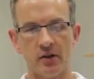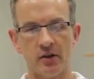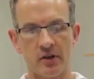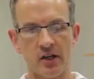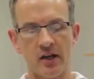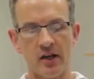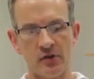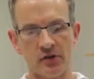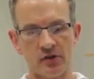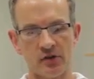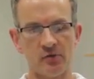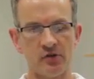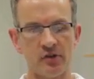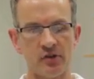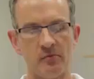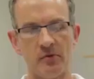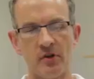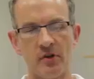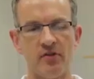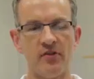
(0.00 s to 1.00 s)
So it covers some
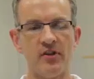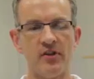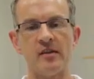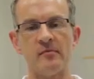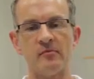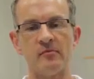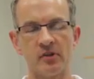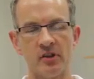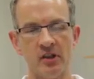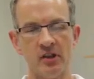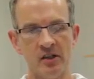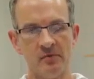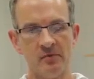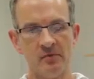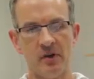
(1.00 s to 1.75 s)
similar themes,